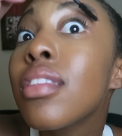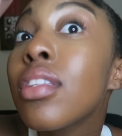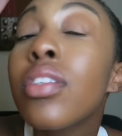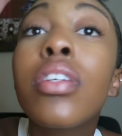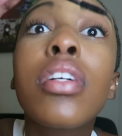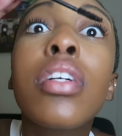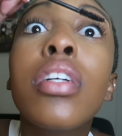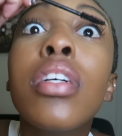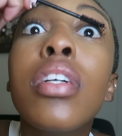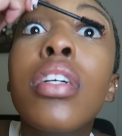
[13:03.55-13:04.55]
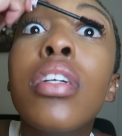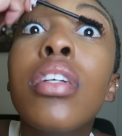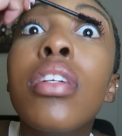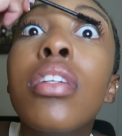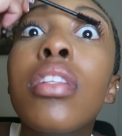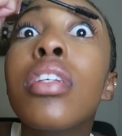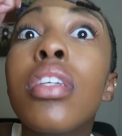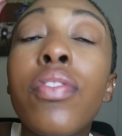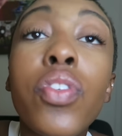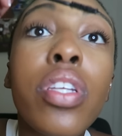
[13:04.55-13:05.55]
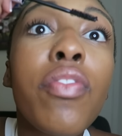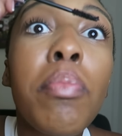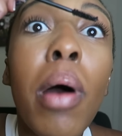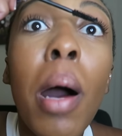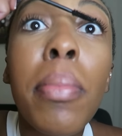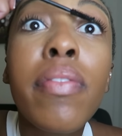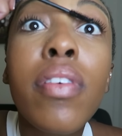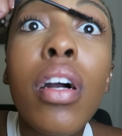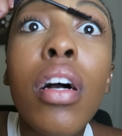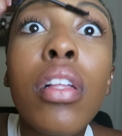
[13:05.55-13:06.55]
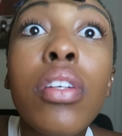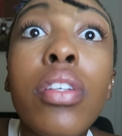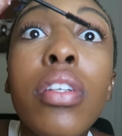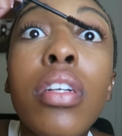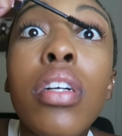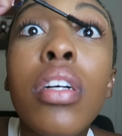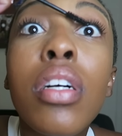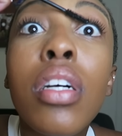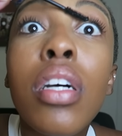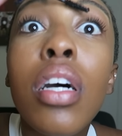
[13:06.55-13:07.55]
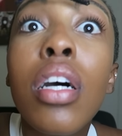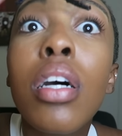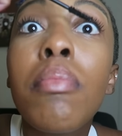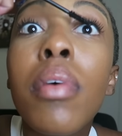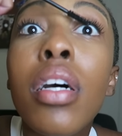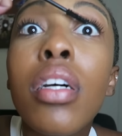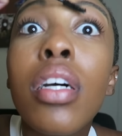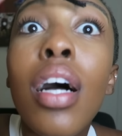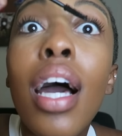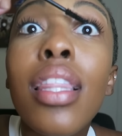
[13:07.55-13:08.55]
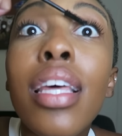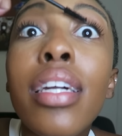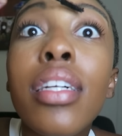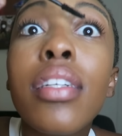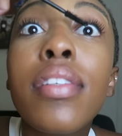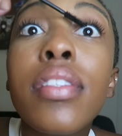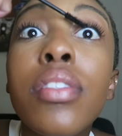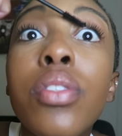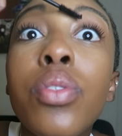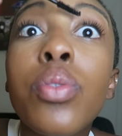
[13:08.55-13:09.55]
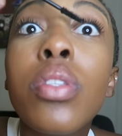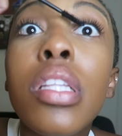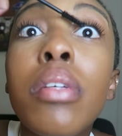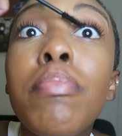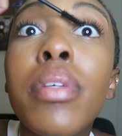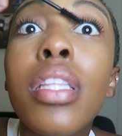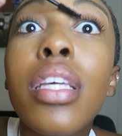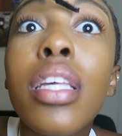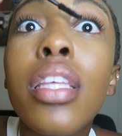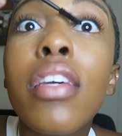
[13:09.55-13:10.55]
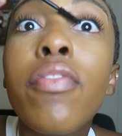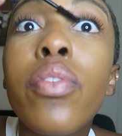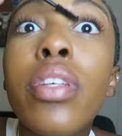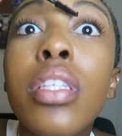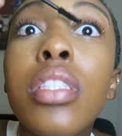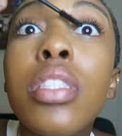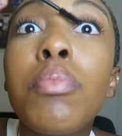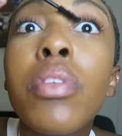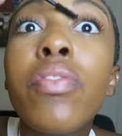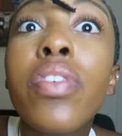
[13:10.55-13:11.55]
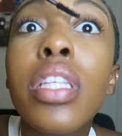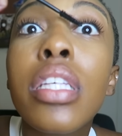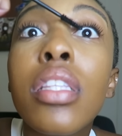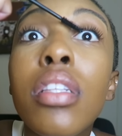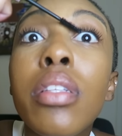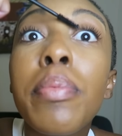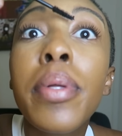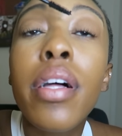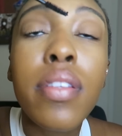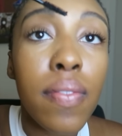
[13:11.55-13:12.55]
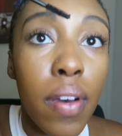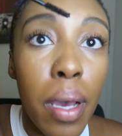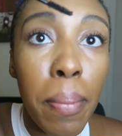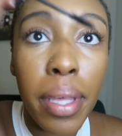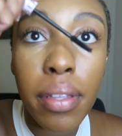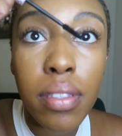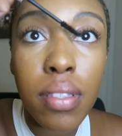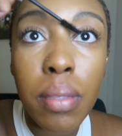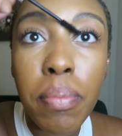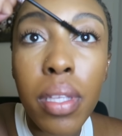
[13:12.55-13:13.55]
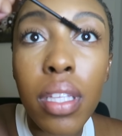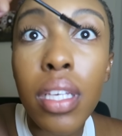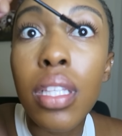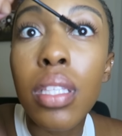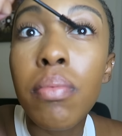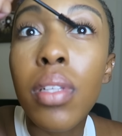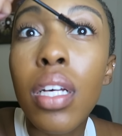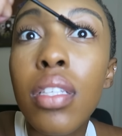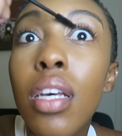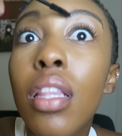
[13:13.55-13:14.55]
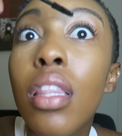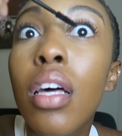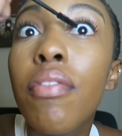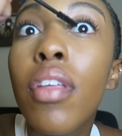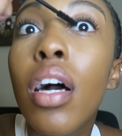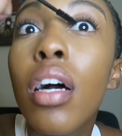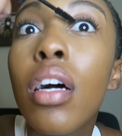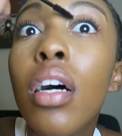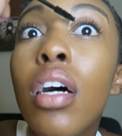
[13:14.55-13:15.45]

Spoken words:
look. Give yourself a pop of color. I like a good nude lip, but lately I've really just been feeling the lip gloss vibe, like just the plain lip gloss. I love that.